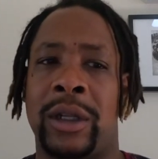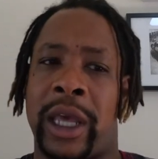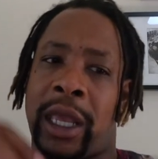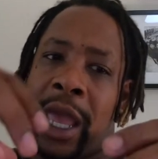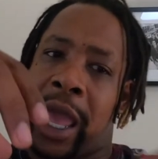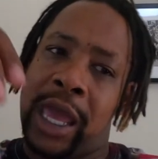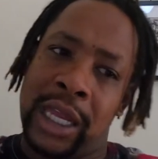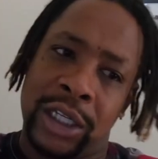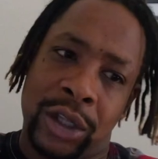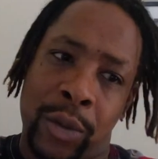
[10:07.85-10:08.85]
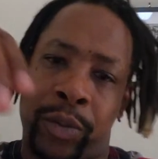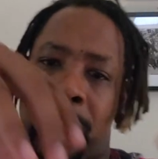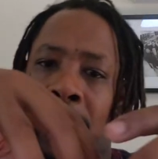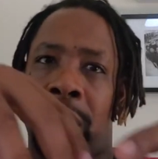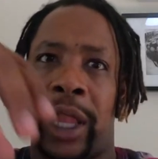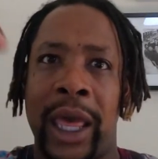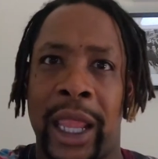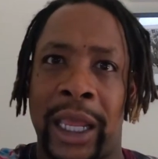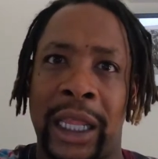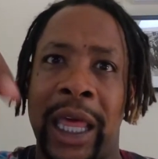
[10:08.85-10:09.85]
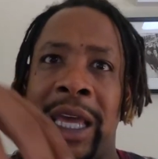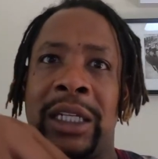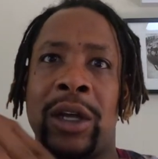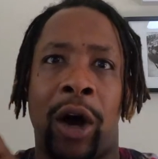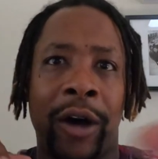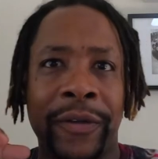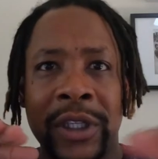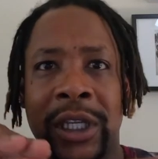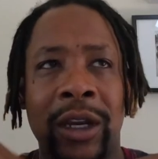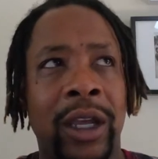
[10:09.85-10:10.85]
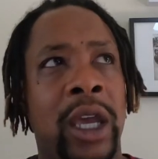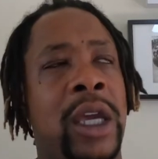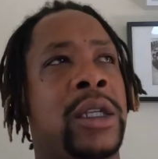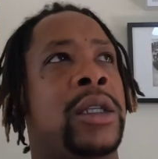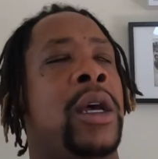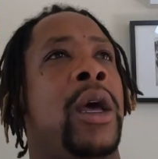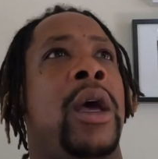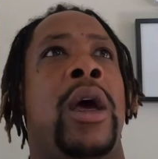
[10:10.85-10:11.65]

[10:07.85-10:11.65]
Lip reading: like edge of the ledge off the staircase.